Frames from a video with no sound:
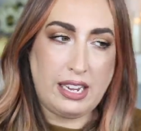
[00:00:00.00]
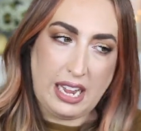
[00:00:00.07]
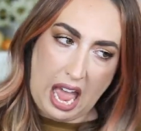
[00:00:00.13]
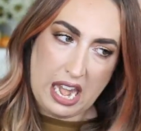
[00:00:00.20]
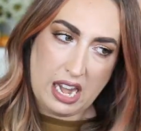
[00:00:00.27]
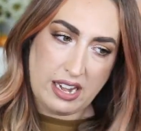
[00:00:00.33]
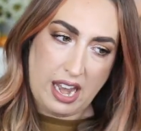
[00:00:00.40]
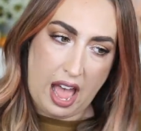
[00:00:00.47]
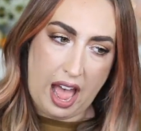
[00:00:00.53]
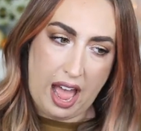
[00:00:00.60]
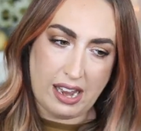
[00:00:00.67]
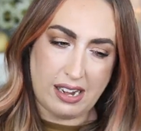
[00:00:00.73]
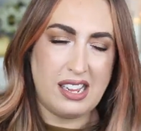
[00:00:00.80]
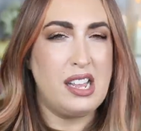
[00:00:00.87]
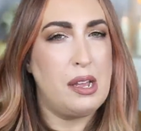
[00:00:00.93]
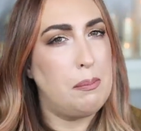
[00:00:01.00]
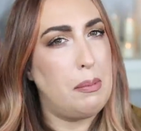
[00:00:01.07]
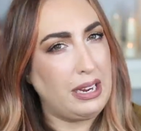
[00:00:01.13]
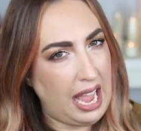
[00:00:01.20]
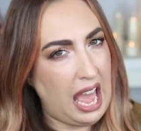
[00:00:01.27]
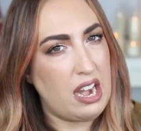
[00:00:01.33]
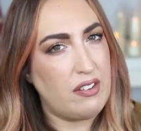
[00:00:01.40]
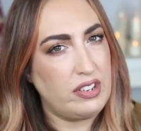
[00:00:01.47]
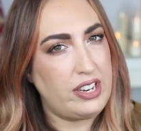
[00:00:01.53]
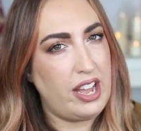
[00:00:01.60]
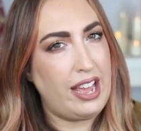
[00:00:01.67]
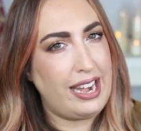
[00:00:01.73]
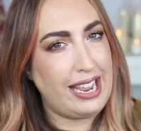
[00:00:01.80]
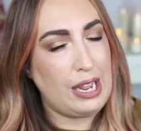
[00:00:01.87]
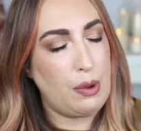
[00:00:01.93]
kind of not, but kind of a
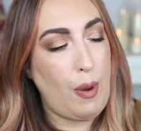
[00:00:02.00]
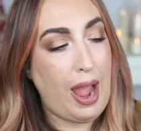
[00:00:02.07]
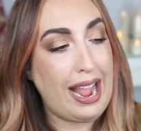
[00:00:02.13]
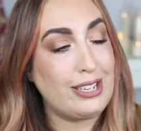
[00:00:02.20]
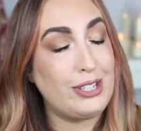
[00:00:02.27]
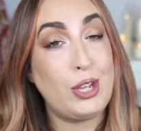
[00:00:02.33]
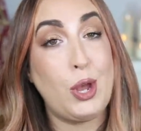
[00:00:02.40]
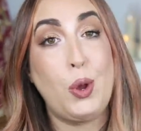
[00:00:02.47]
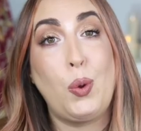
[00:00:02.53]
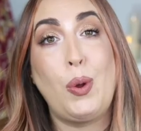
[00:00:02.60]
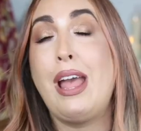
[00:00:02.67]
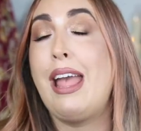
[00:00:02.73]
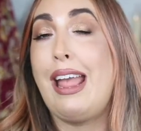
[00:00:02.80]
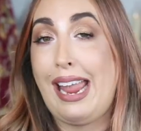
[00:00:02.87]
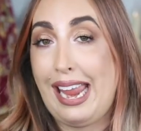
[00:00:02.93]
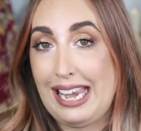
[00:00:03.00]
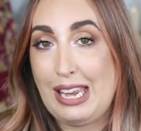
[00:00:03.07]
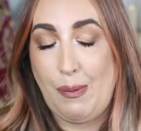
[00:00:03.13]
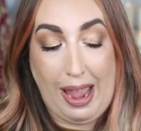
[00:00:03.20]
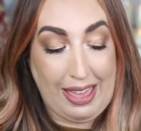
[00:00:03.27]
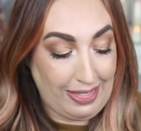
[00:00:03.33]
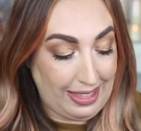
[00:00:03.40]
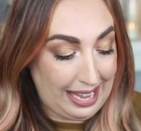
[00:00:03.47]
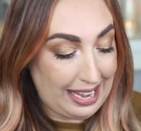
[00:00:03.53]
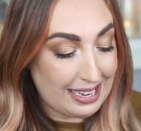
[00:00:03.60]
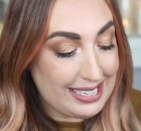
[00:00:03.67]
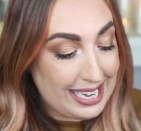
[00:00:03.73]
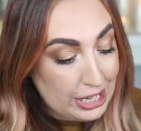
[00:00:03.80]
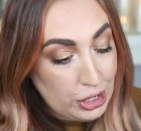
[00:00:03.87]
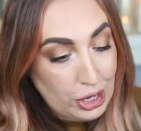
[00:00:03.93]
dud anyway. So anyway, the
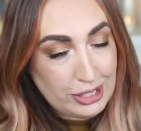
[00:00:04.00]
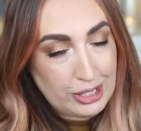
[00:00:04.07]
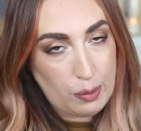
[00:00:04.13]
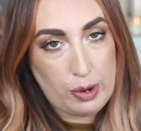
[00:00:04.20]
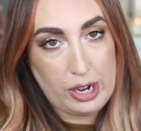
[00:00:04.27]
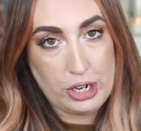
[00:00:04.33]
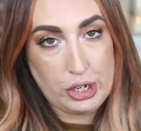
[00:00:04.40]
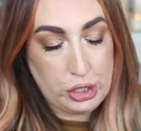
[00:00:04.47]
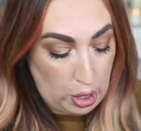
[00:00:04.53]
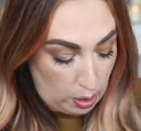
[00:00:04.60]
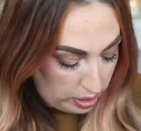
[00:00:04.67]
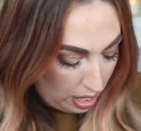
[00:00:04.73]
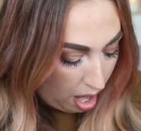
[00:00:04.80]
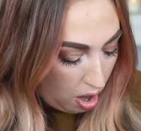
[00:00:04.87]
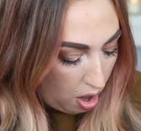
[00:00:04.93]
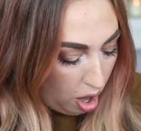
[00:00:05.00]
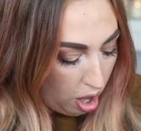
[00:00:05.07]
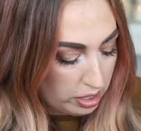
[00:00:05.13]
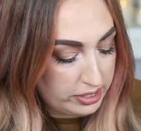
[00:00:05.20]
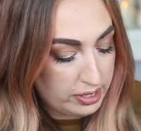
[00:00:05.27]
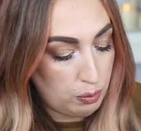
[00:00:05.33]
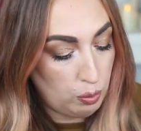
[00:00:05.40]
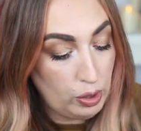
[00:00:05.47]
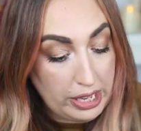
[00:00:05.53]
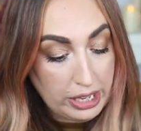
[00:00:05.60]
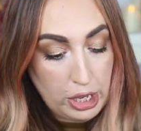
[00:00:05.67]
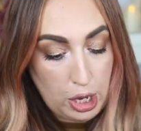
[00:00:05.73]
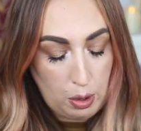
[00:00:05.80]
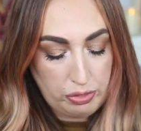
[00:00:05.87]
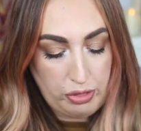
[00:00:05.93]
t-shirts I wanted to show y'all are some really
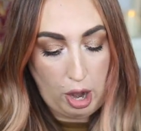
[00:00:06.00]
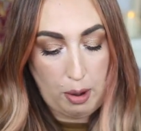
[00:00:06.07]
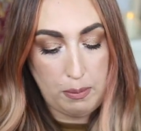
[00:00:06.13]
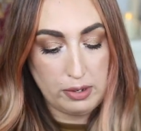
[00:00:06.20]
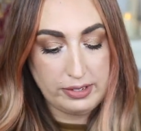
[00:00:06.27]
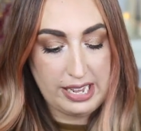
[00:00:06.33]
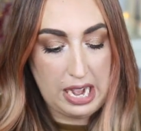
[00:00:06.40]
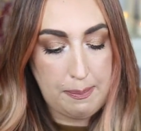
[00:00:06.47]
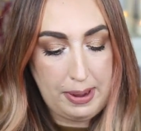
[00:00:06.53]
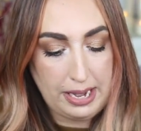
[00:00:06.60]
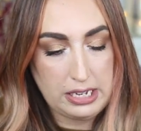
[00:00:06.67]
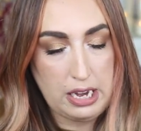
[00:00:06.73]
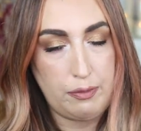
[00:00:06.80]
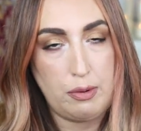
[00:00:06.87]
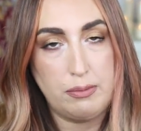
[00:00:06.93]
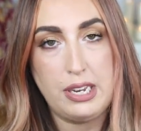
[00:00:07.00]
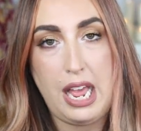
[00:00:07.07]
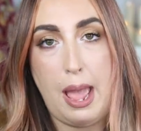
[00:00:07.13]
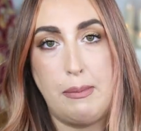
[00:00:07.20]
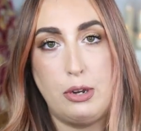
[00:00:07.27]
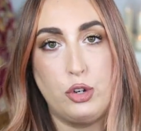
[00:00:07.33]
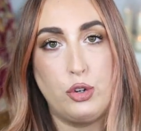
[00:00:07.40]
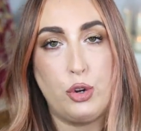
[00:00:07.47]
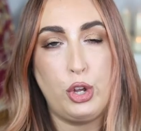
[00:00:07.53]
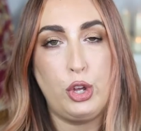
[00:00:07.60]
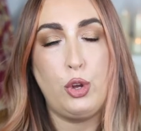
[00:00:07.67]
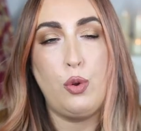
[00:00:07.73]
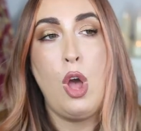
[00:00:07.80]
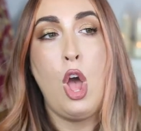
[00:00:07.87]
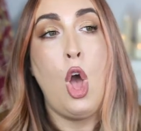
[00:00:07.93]
cute thermals that I picked up from Time and
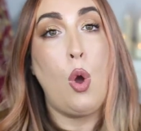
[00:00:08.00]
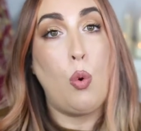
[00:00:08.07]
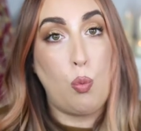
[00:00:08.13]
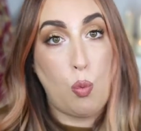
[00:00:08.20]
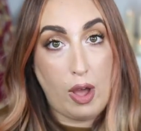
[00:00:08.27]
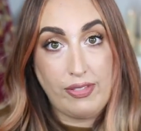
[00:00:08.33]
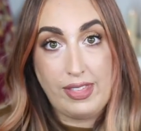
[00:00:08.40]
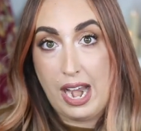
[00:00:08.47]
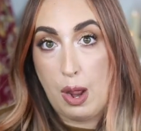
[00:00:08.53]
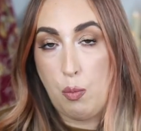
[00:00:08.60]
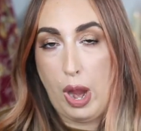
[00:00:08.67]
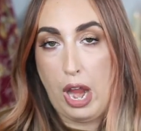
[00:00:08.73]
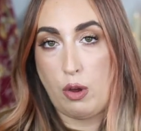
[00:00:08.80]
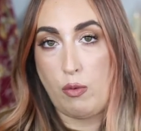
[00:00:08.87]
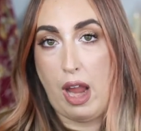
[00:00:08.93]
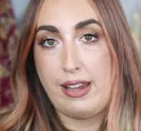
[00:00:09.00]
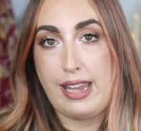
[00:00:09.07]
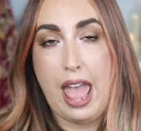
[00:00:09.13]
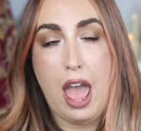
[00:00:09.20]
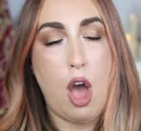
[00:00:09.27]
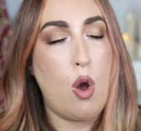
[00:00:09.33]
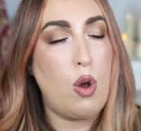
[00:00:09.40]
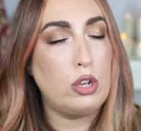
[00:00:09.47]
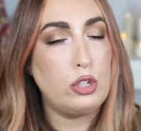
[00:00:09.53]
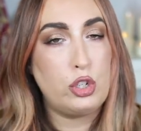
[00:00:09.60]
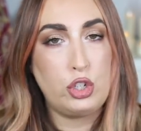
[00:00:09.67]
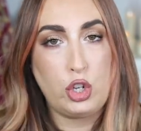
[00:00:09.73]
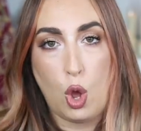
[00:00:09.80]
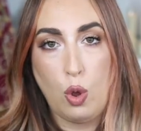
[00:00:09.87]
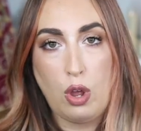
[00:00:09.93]
Tru. One that I'm wearing right now,
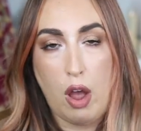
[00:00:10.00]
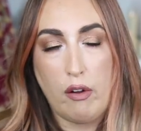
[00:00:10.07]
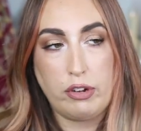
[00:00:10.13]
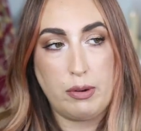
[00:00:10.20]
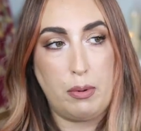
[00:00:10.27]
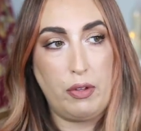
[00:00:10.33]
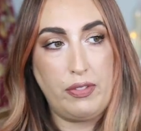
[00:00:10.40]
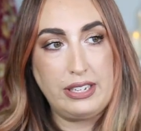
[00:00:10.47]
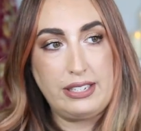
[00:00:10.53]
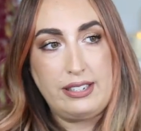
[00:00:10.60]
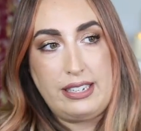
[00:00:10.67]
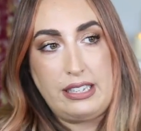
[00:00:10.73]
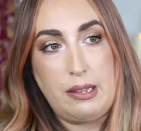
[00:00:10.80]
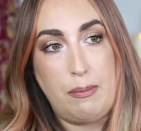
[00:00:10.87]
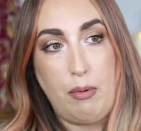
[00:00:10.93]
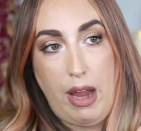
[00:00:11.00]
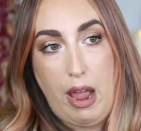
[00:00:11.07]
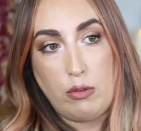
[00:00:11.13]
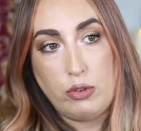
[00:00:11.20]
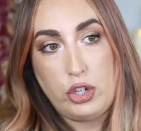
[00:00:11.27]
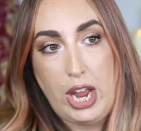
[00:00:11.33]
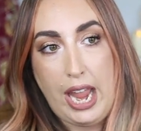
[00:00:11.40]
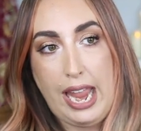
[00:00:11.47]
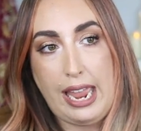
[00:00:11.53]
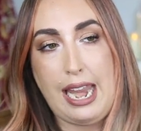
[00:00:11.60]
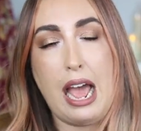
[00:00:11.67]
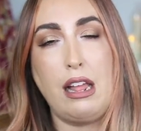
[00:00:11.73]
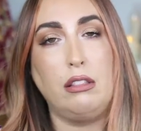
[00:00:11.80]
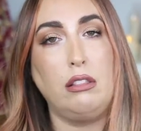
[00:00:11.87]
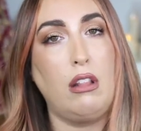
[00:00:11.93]
so comfortable. This is in the brown shade.
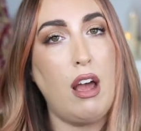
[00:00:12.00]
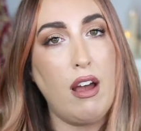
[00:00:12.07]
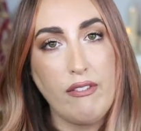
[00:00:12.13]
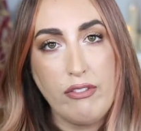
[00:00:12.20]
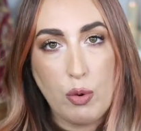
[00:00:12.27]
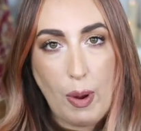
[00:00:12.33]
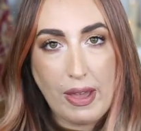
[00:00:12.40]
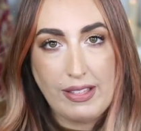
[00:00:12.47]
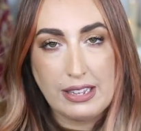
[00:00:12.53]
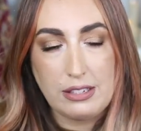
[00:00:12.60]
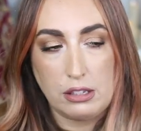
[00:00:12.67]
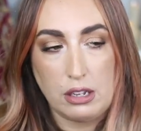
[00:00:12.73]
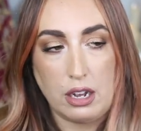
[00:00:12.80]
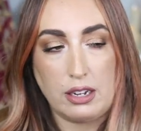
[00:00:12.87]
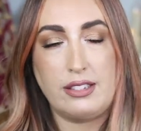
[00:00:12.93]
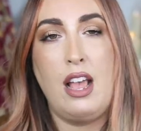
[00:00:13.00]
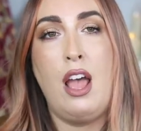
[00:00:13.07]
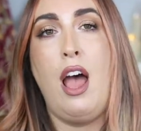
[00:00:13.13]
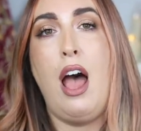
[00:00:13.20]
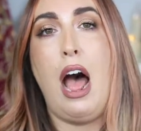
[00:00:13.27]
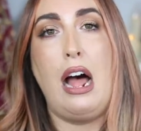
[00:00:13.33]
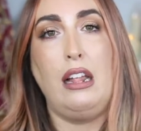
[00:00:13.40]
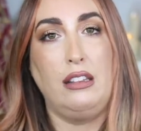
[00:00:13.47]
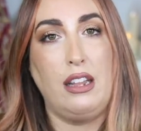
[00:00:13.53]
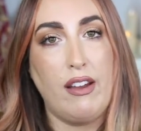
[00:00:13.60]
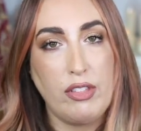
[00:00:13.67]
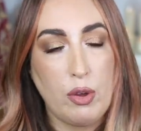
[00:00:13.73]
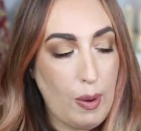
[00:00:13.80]
I love the way this looks. I love